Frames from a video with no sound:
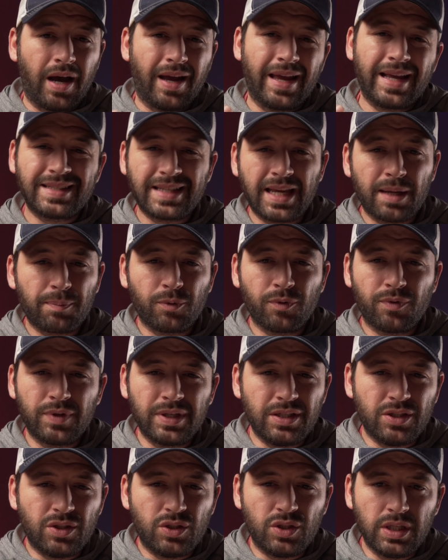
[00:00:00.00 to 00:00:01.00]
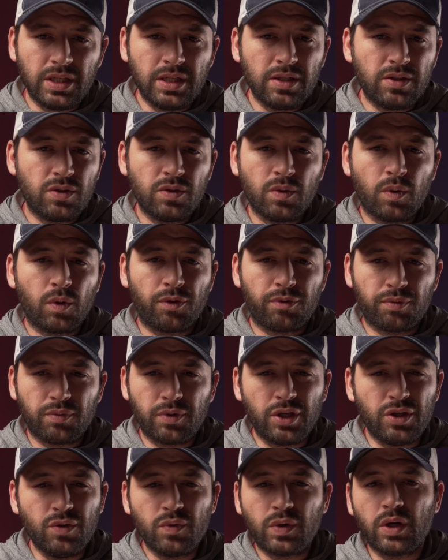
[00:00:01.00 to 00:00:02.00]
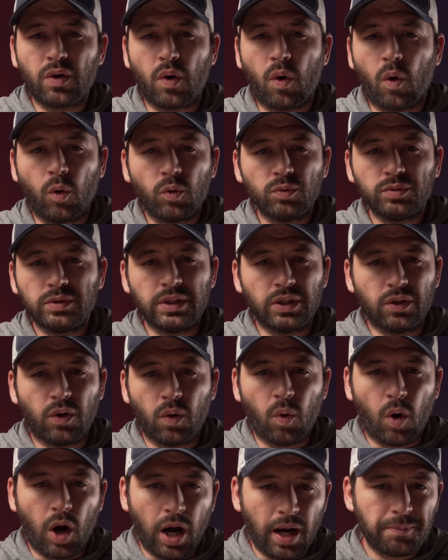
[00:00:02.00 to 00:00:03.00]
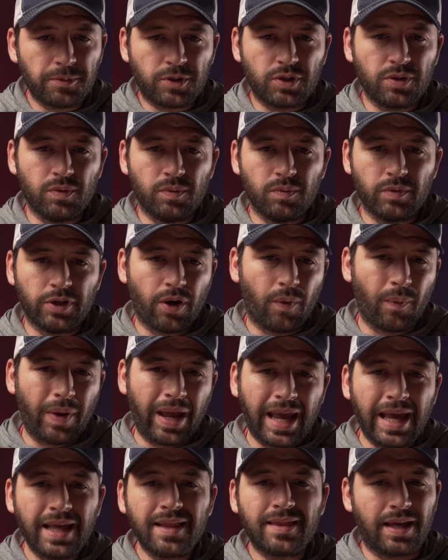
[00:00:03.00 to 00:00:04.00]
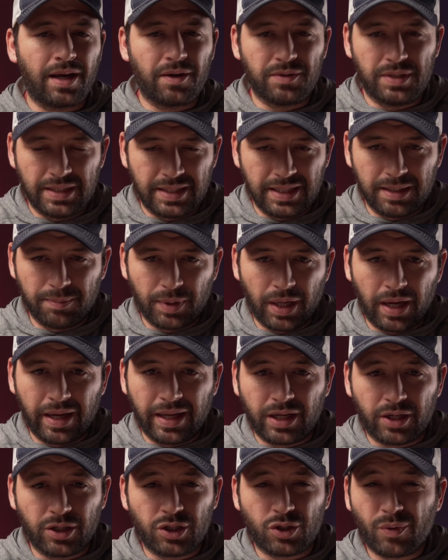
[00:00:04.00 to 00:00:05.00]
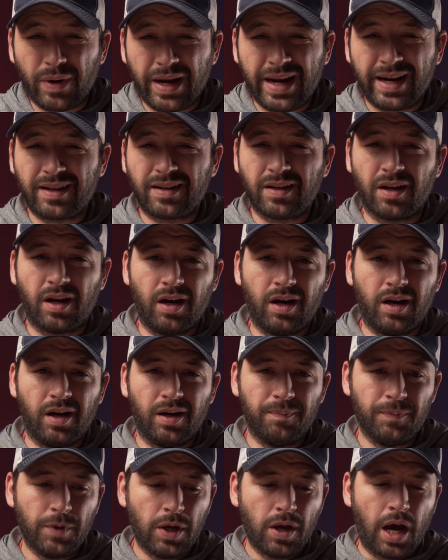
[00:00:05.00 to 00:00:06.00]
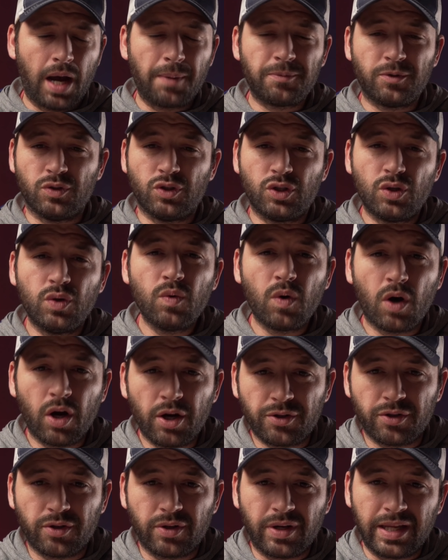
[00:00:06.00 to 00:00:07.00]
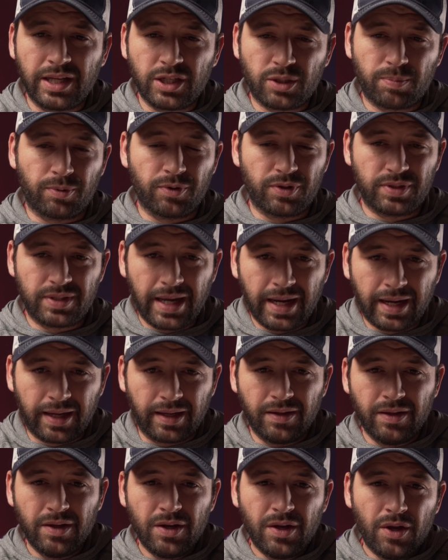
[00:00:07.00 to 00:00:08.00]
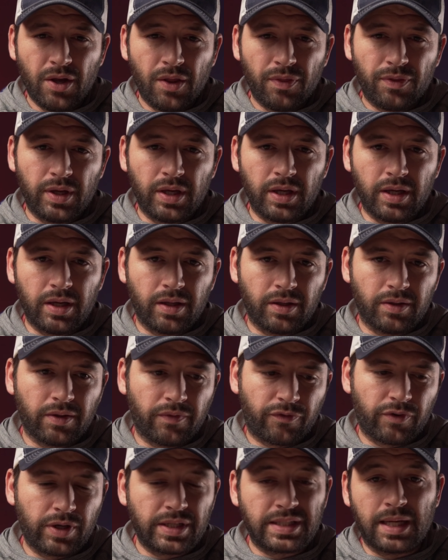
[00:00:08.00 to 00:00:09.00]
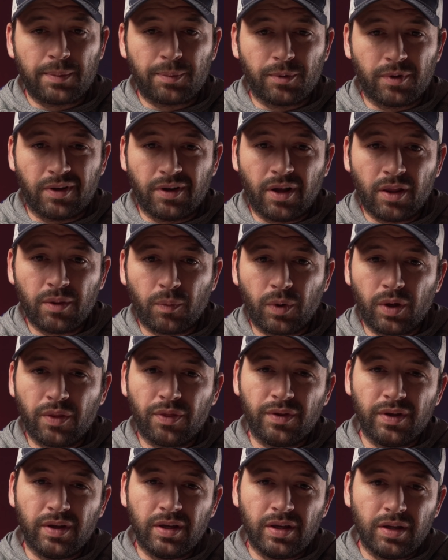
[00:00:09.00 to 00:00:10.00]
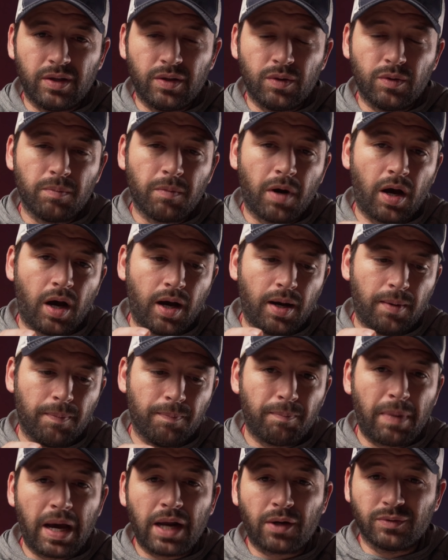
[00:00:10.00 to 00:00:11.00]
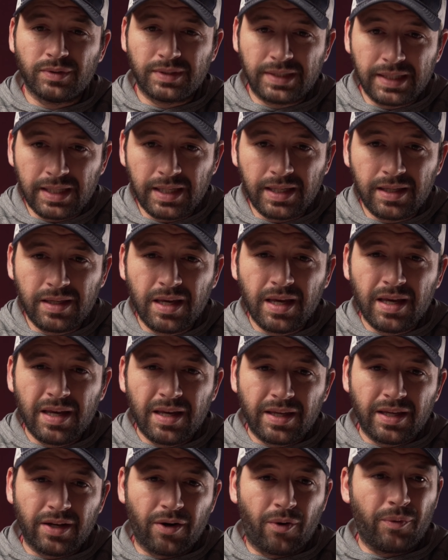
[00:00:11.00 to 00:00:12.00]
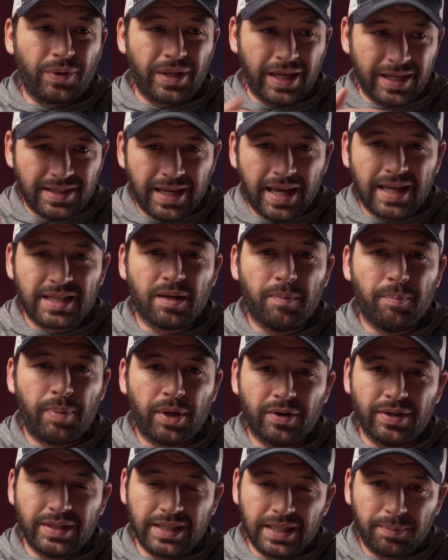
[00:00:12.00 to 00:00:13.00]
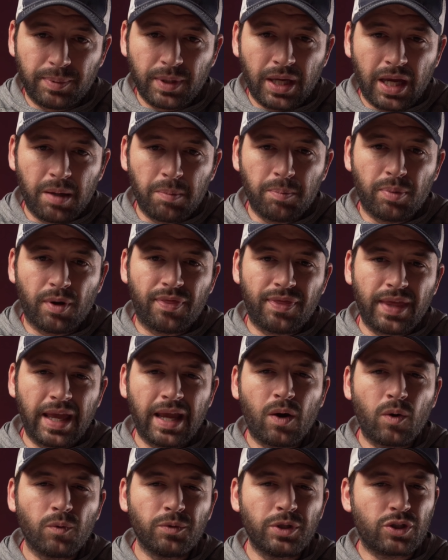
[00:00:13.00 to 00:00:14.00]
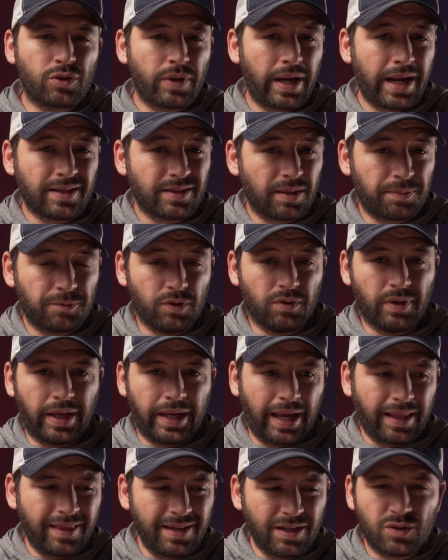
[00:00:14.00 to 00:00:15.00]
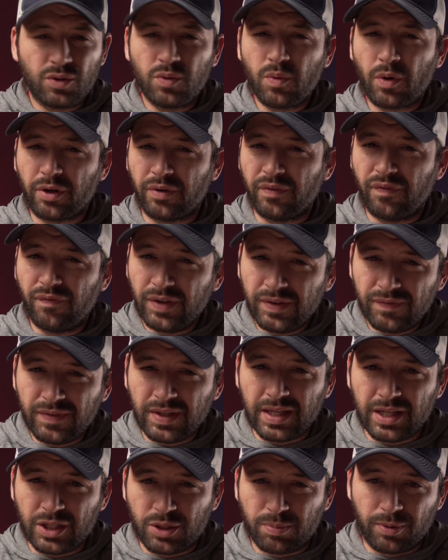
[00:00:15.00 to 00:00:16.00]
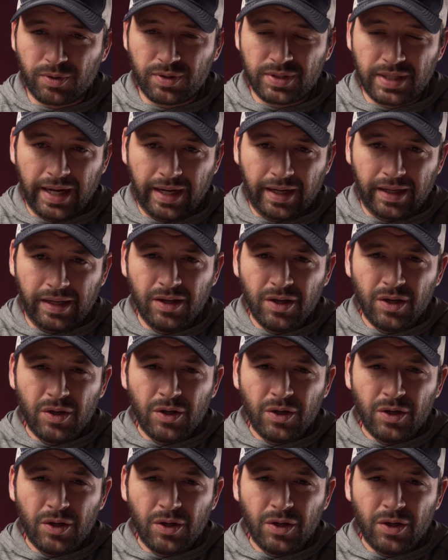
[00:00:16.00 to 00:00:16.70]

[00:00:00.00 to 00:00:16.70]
Example, the G203, you can only go up to, 8000 DPI and can track up to 200 inch per second. For example, another one, the Model D, yes, has a better DPI, but that only tracks up to I think 250 inch per second.